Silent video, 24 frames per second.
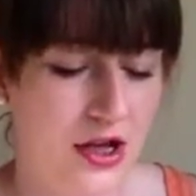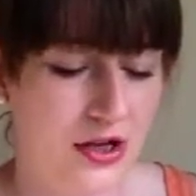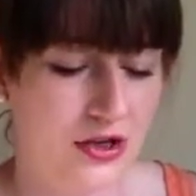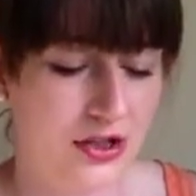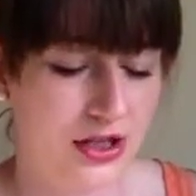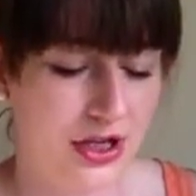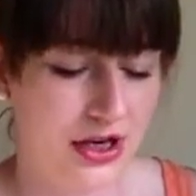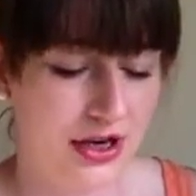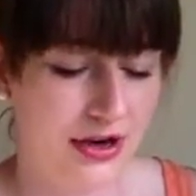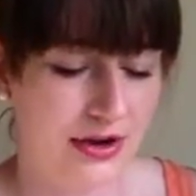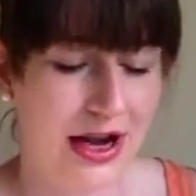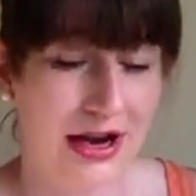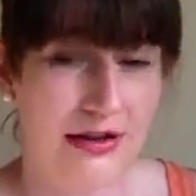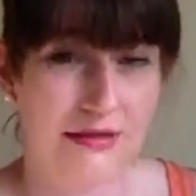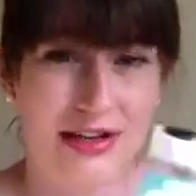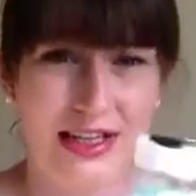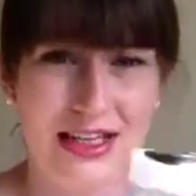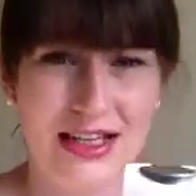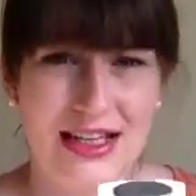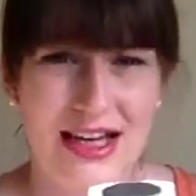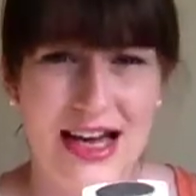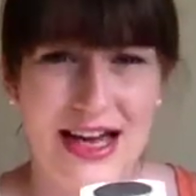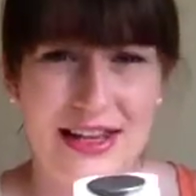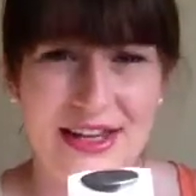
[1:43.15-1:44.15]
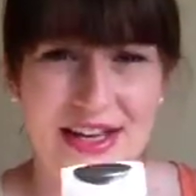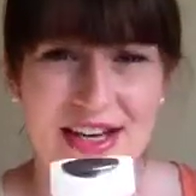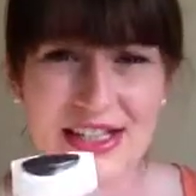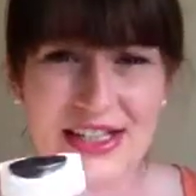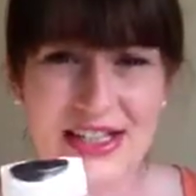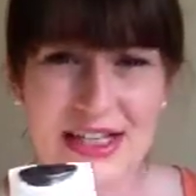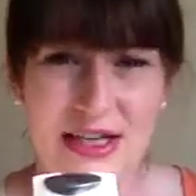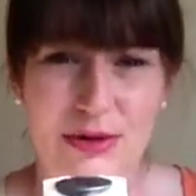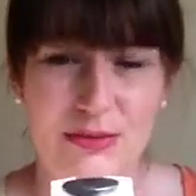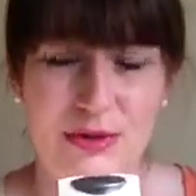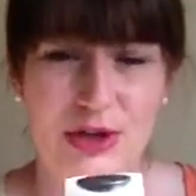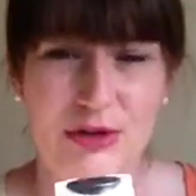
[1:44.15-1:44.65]
So I really like this
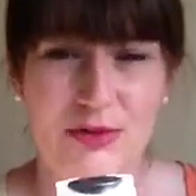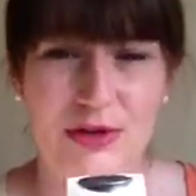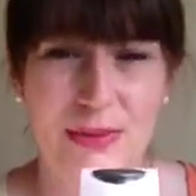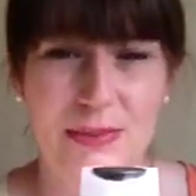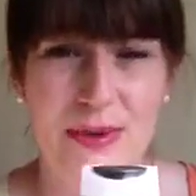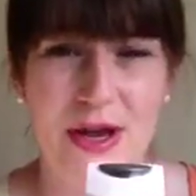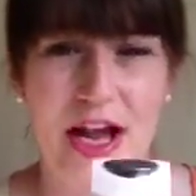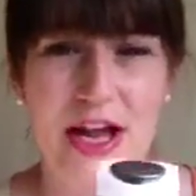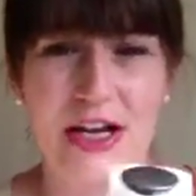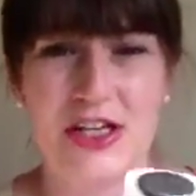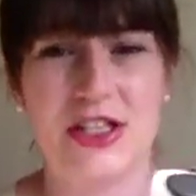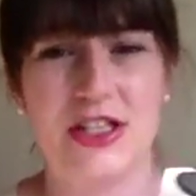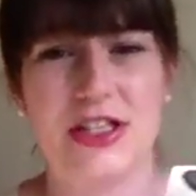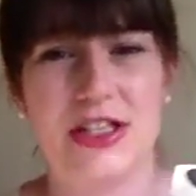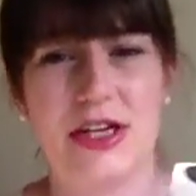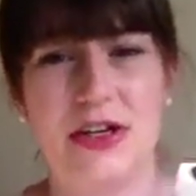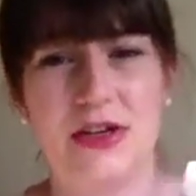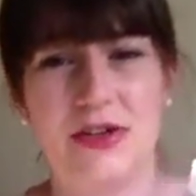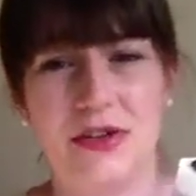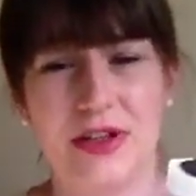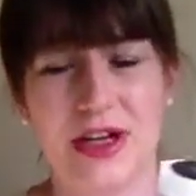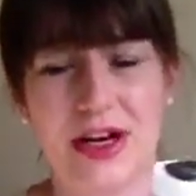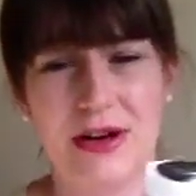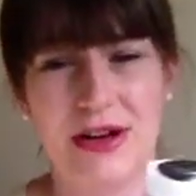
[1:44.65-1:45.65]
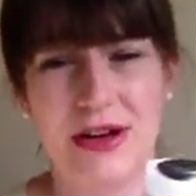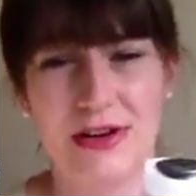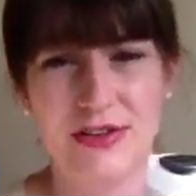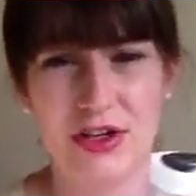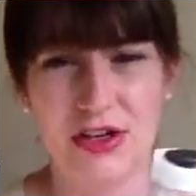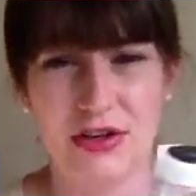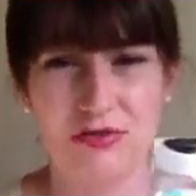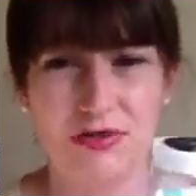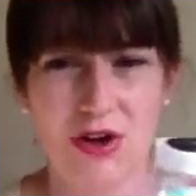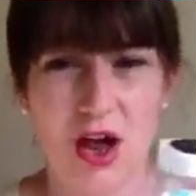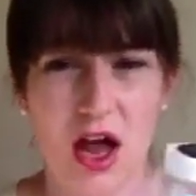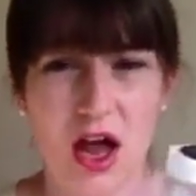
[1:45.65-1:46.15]
and I will repurchase it, although if
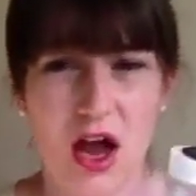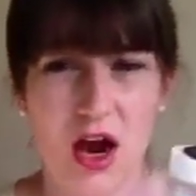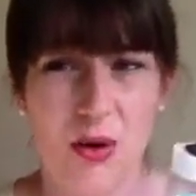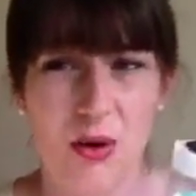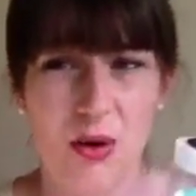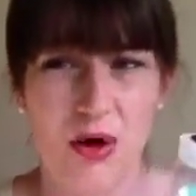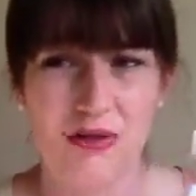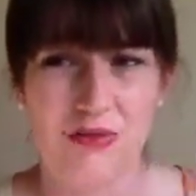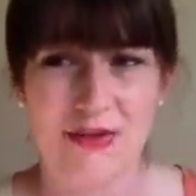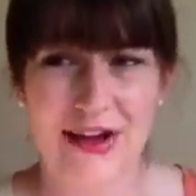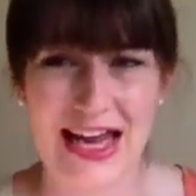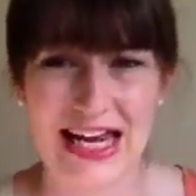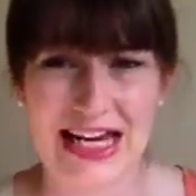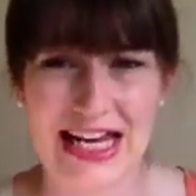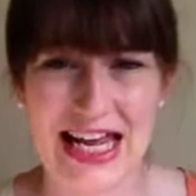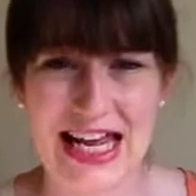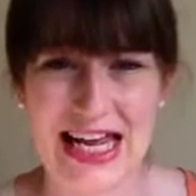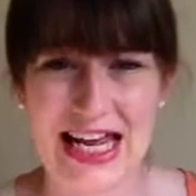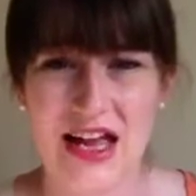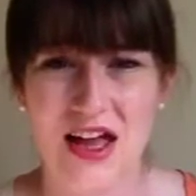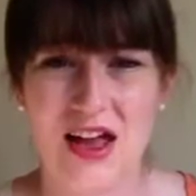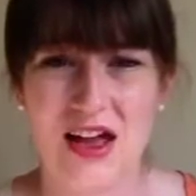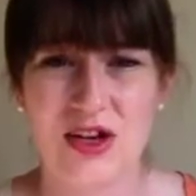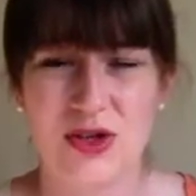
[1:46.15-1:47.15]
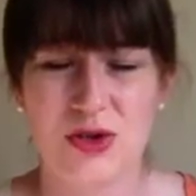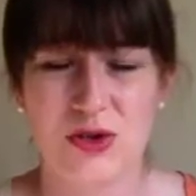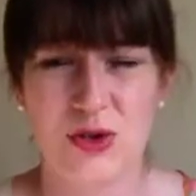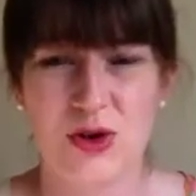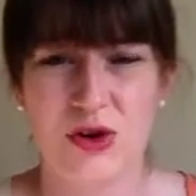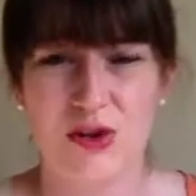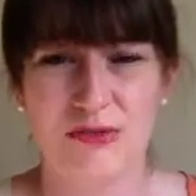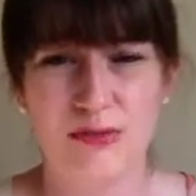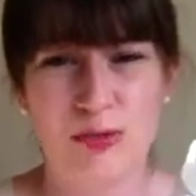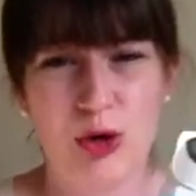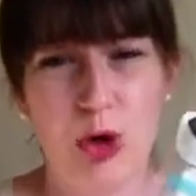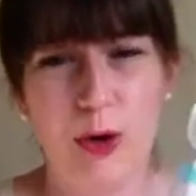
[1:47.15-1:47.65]
you know of any
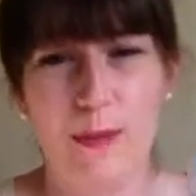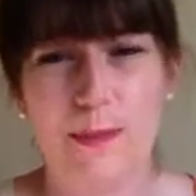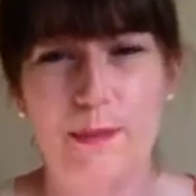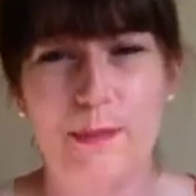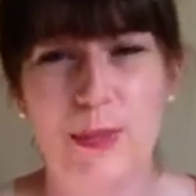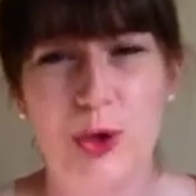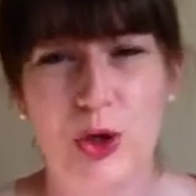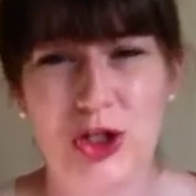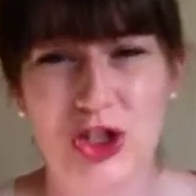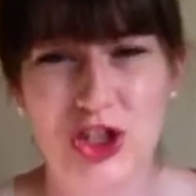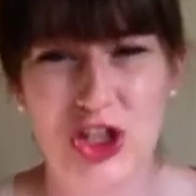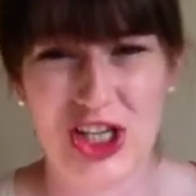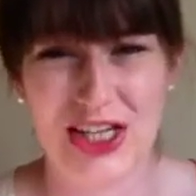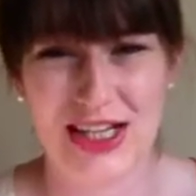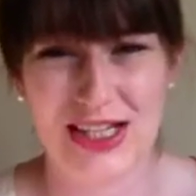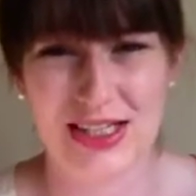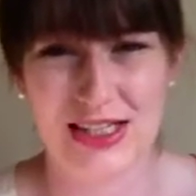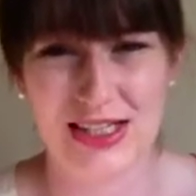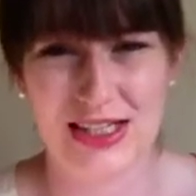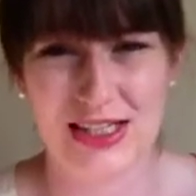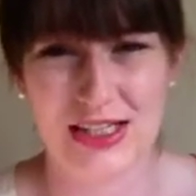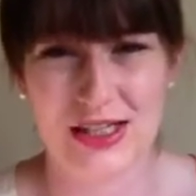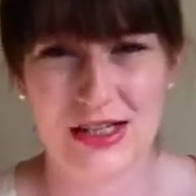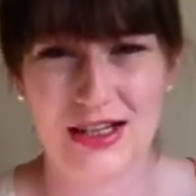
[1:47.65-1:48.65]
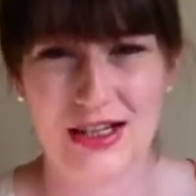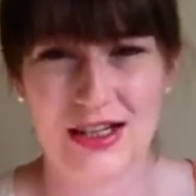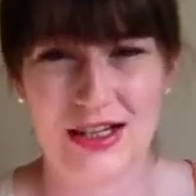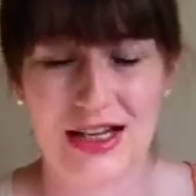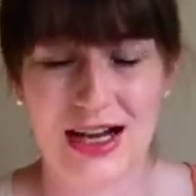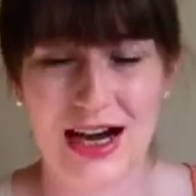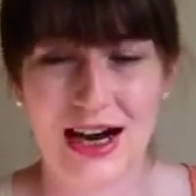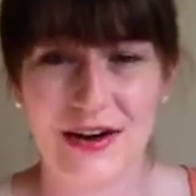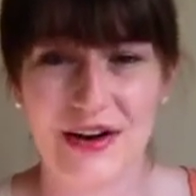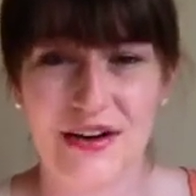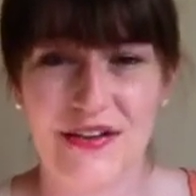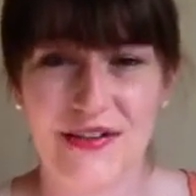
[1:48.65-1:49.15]
sort of more budget
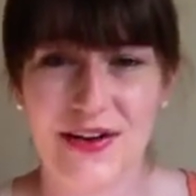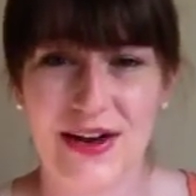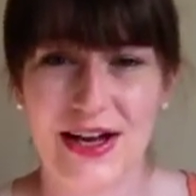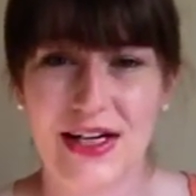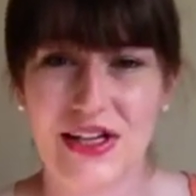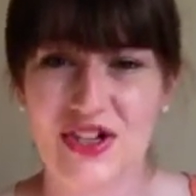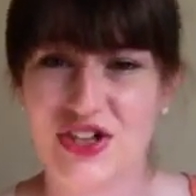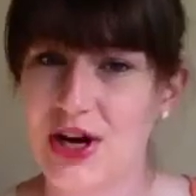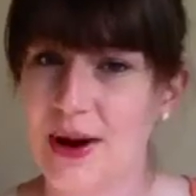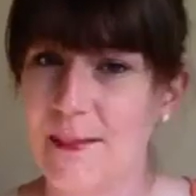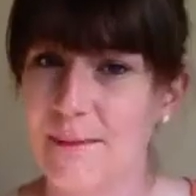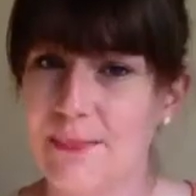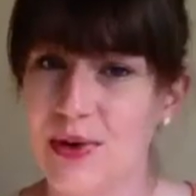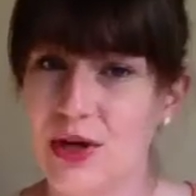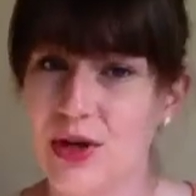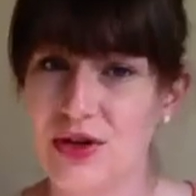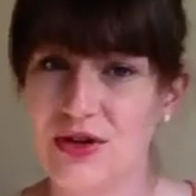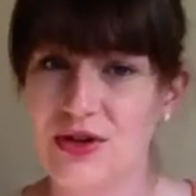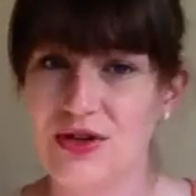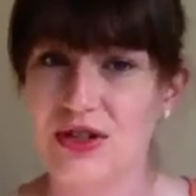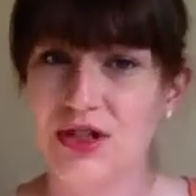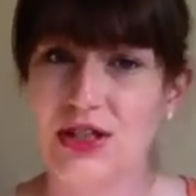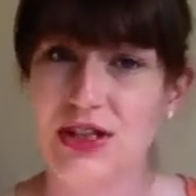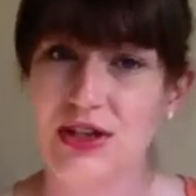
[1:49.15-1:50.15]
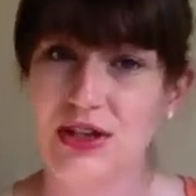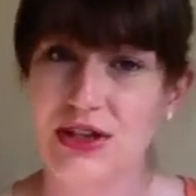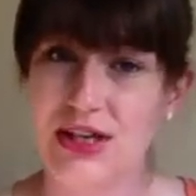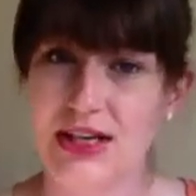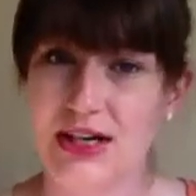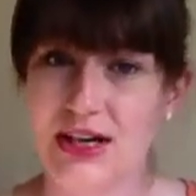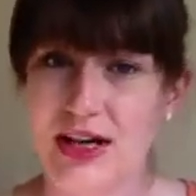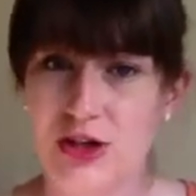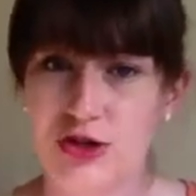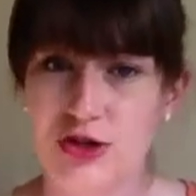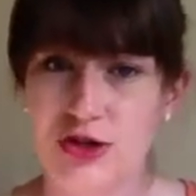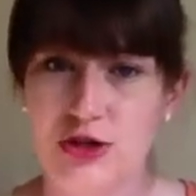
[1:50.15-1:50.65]
clarifying shampoos that you
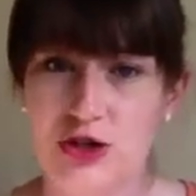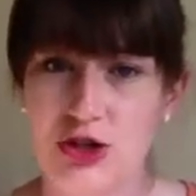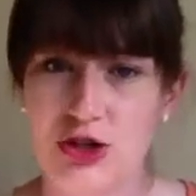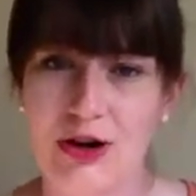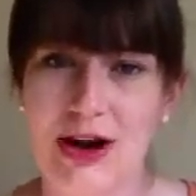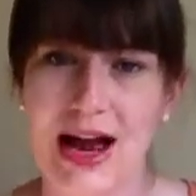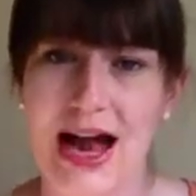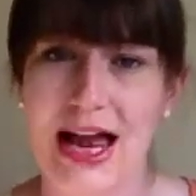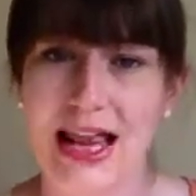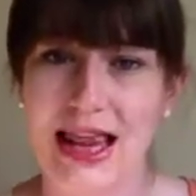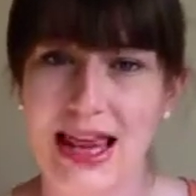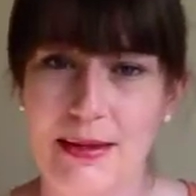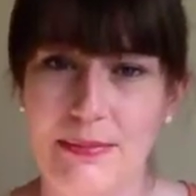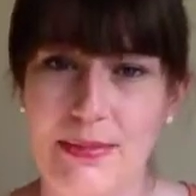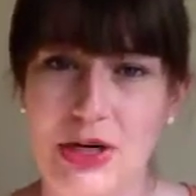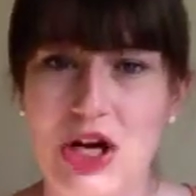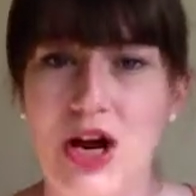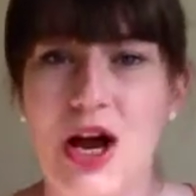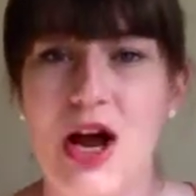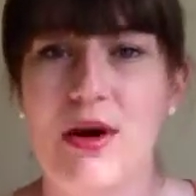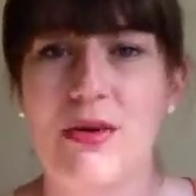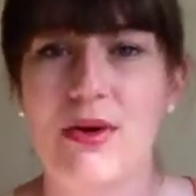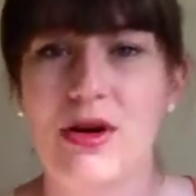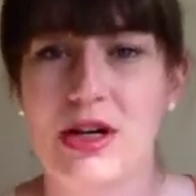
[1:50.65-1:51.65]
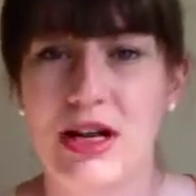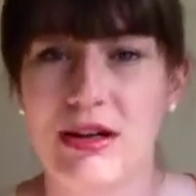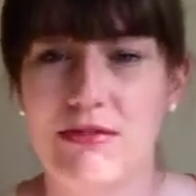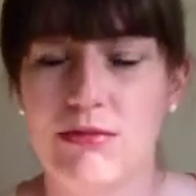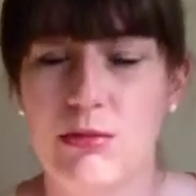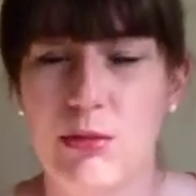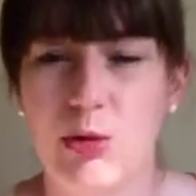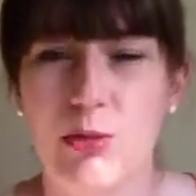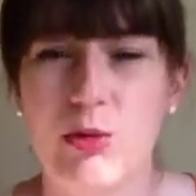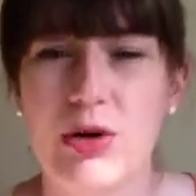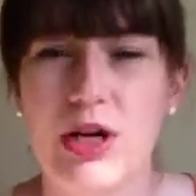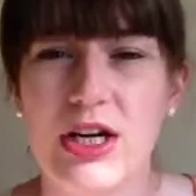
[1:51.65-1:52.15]
think I should try, let me know. I'll give
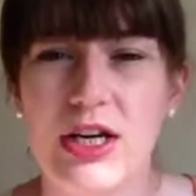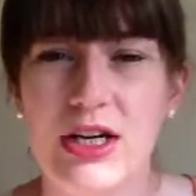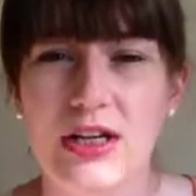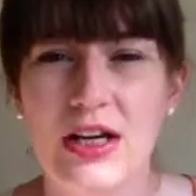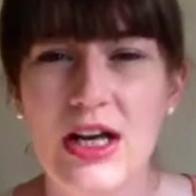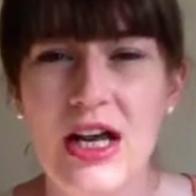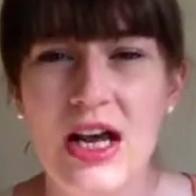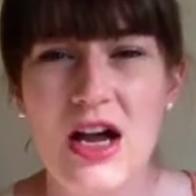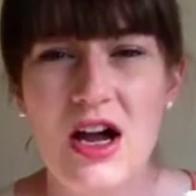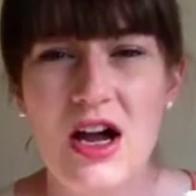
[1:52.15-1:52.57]
them a whirl.